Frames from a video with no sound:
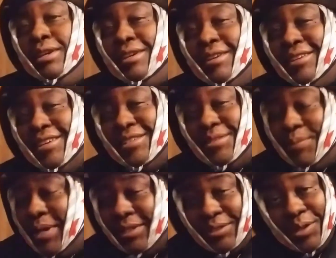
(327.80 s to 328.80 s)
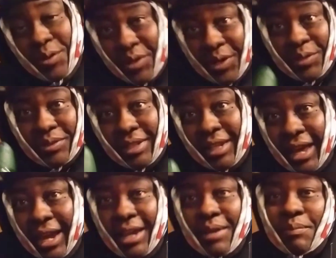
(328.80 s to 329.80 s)
they smell so close
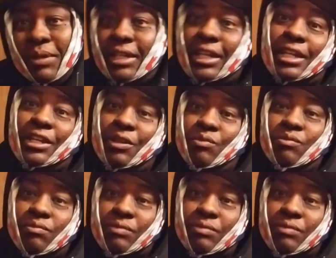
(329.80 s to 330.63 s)
alike, but they do.